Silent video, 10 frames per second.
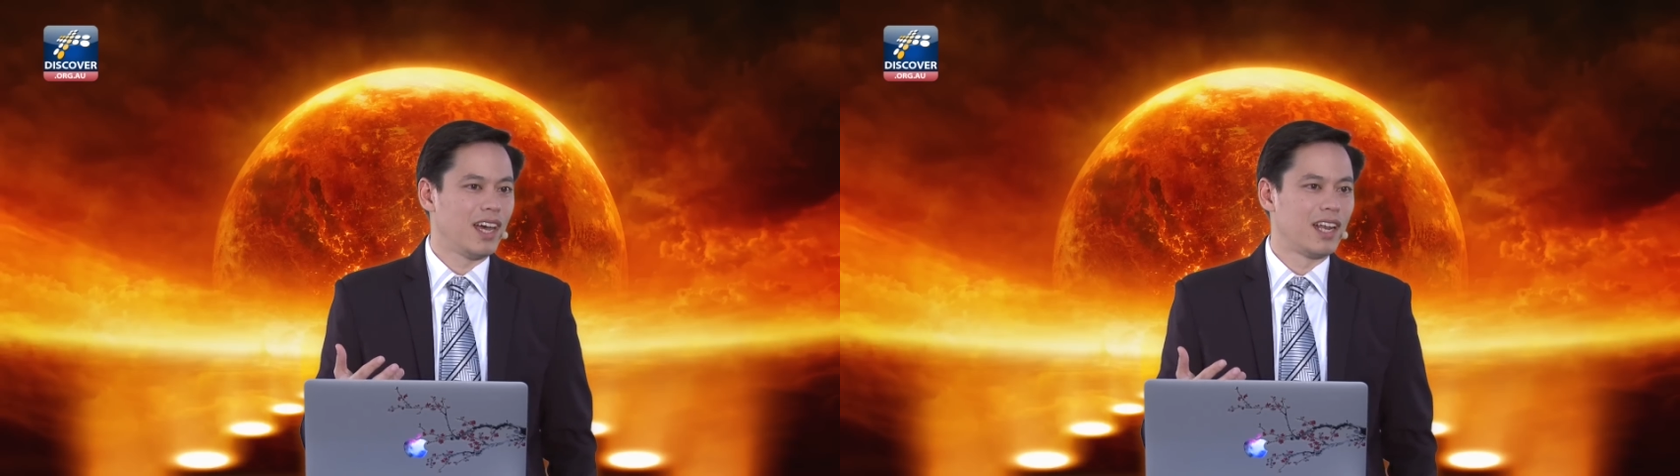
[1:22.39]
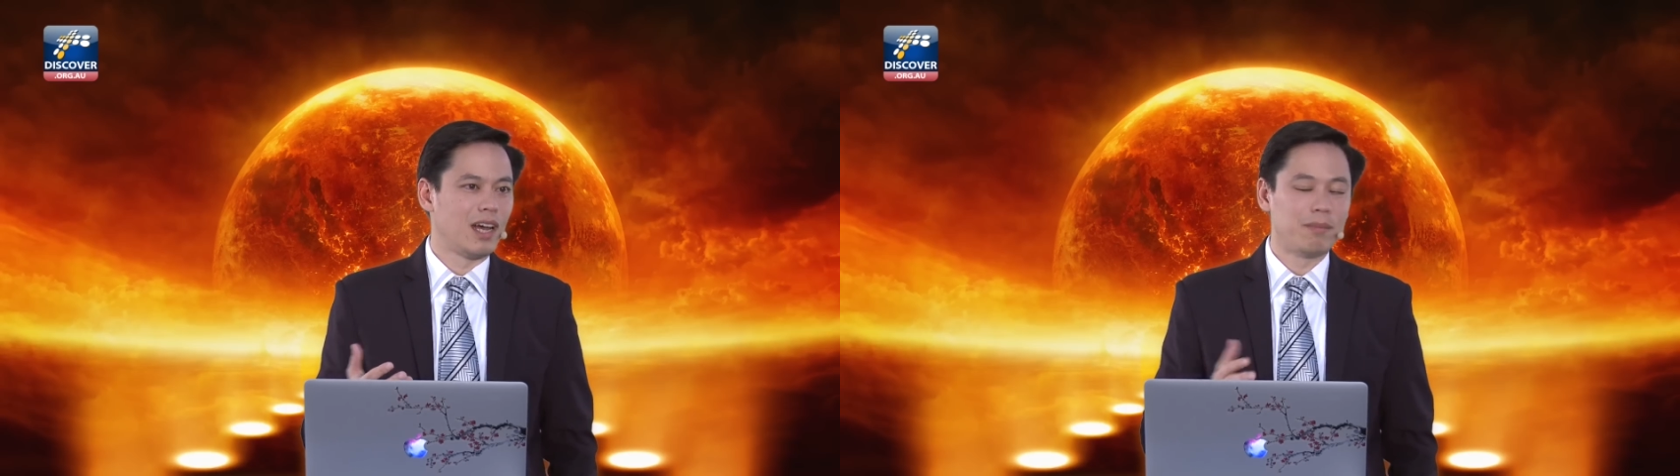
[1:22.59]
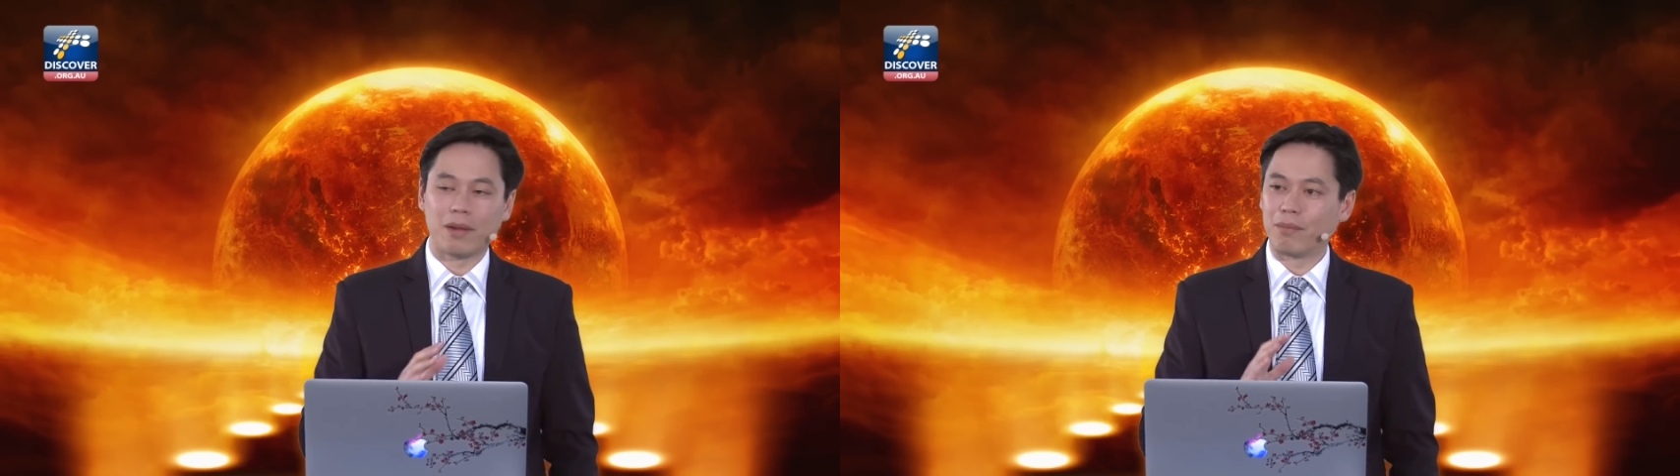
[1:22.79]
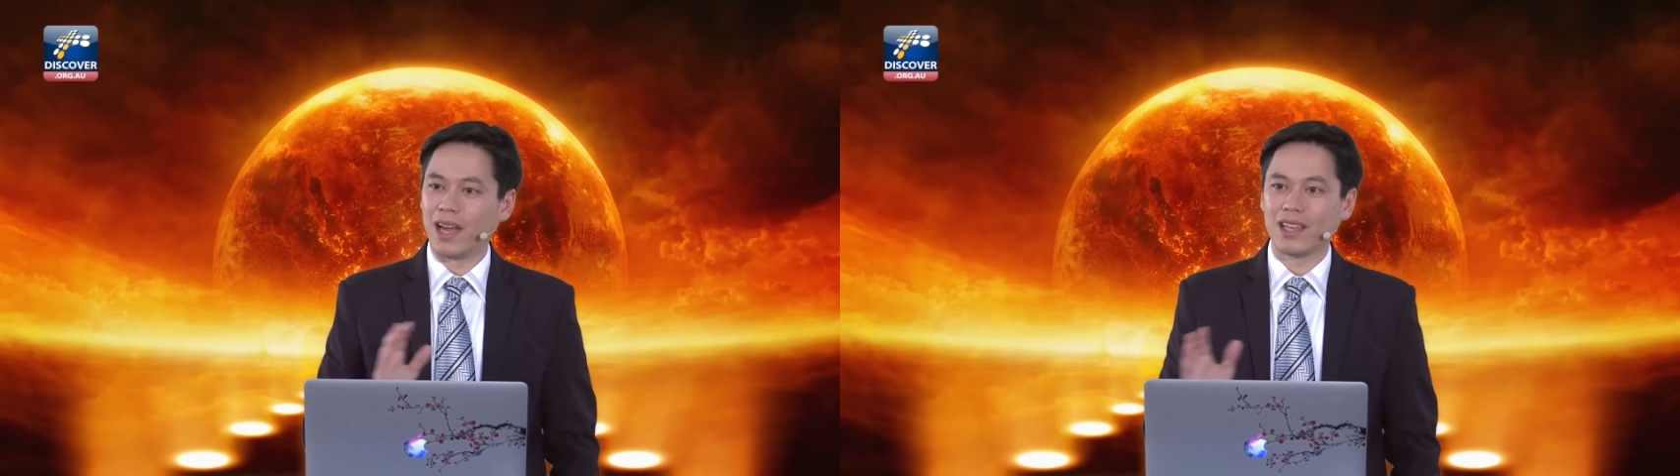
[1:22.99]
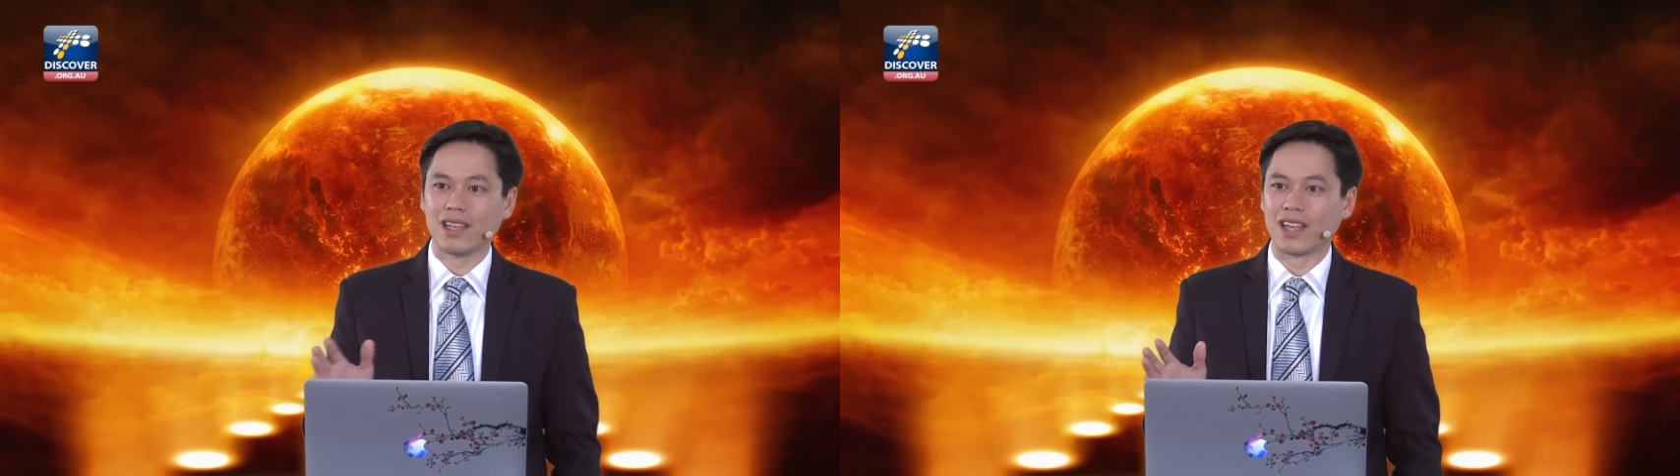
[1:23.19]
And I'm not
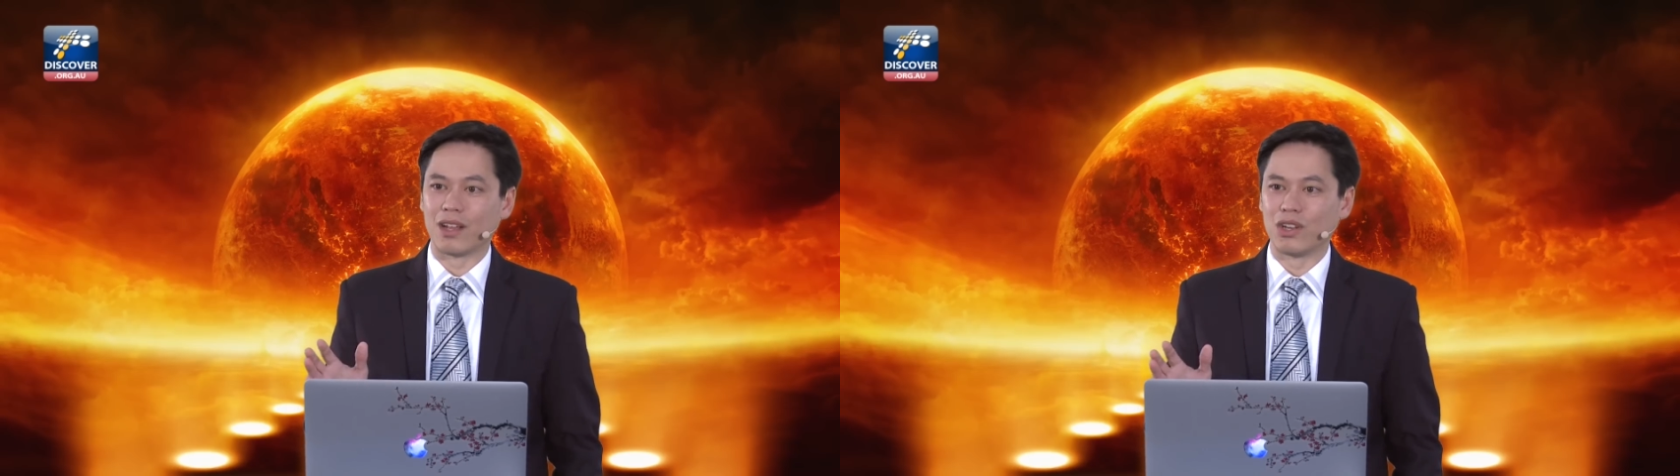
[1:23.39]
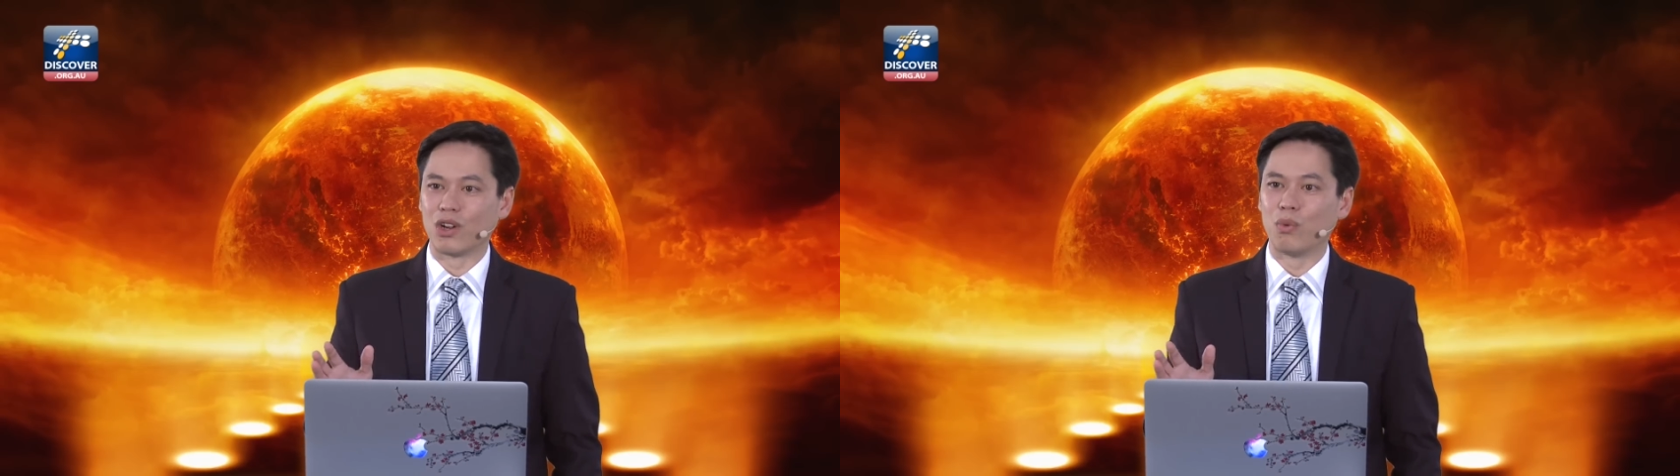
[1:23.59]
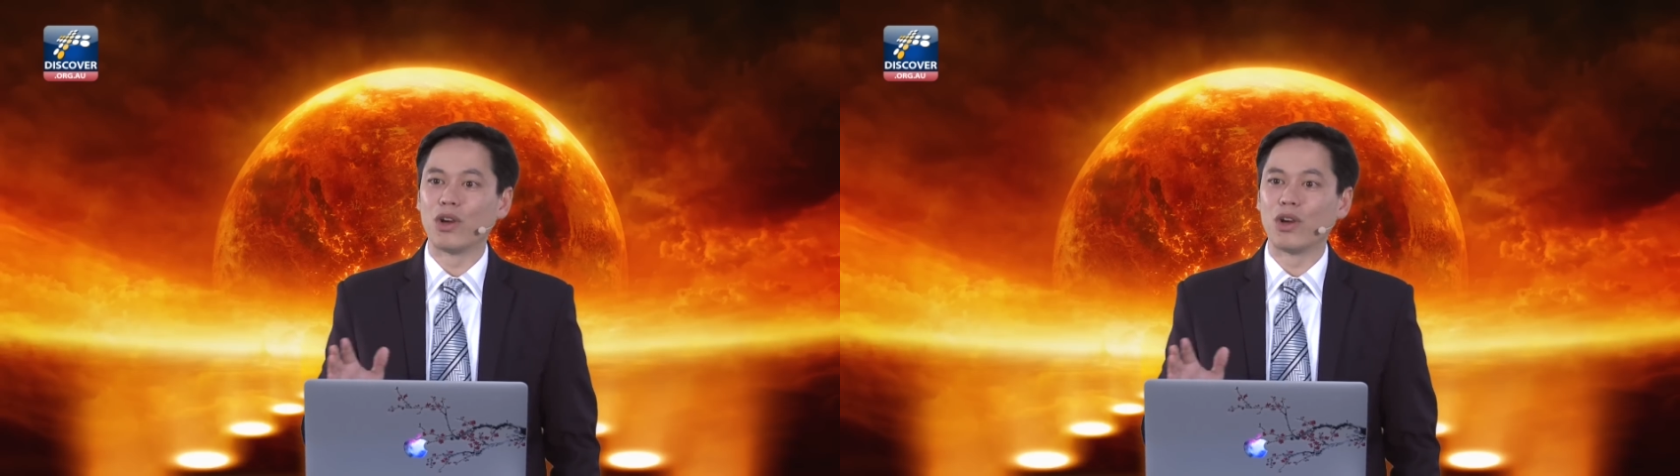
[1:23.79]
bagging that. You know,